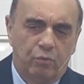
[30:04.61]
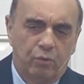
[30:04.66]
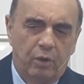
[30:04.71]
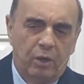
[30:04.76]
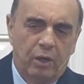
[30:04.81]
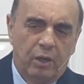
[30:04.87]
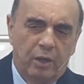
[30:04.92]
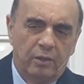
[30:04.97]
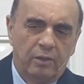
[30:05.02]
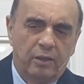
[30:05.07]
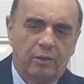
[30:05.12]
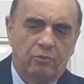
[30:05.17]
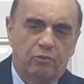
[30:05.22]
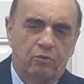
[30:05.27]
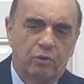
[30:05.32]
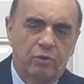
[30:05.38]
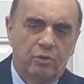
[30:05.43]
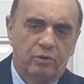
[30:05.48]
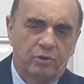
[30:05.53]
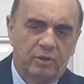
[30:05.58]
And then
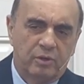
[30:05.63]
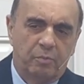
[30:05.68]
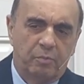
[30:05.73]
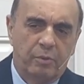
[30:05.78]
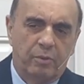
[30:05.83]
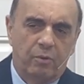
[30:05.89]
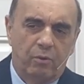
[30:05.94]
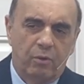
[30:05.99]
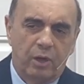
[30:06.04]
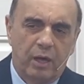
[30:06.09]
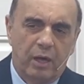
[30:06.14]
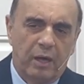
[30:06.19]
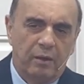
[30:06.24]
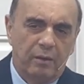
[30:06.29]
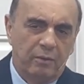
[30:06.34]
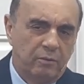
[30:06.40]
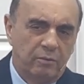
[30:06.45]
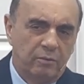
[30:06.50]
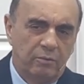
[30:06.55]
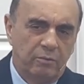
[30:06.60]
put it
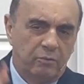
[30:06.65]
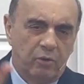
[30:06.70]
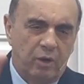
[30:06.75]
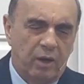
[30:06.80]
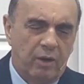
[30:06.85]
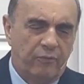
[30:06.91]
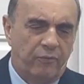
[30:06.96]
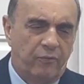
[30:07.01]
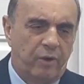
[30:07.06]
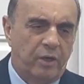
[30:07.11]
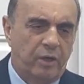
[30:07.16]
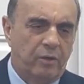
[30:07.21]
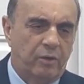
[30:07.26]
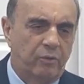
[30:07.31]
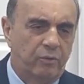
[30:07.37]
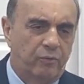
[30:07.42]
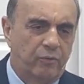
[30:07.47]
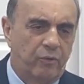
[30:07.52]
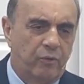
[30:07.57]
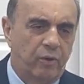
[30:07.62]
inside of the garbage
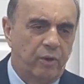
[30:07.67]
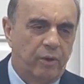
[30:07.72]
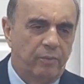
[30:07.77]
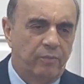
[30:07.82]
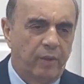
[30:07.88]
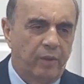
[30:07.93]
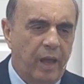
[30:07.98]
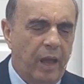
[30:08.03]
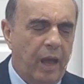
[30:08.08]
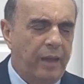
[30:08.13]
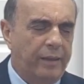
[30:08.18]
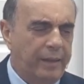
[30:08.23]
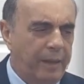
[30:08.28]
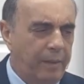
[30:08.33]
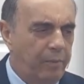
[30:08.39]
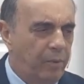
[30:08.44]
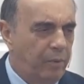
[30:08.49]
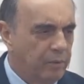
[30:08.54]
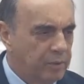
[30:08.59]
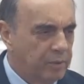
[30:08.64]
bag and throw
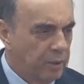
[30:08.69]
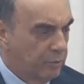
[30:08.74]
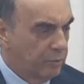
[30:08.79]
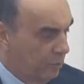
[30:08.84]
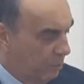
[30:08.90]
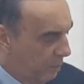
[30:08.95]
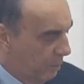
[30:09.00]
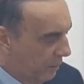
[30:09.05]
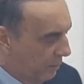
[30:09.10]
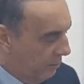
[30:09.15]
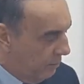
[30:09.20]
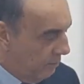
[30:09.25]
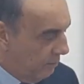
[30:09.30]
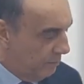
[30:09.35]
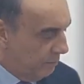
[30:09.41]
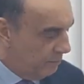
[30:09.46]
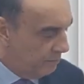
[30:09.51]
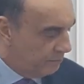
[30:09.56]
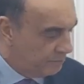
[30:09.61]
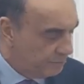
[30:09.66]
it away. And he said,
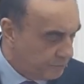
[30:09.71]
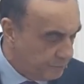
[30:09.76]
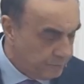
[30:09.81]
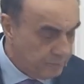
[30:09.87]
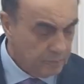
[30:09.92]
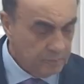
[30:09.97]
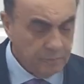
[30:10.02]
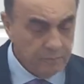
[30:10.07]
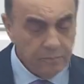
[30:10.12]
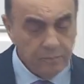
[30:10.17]
oh, okay.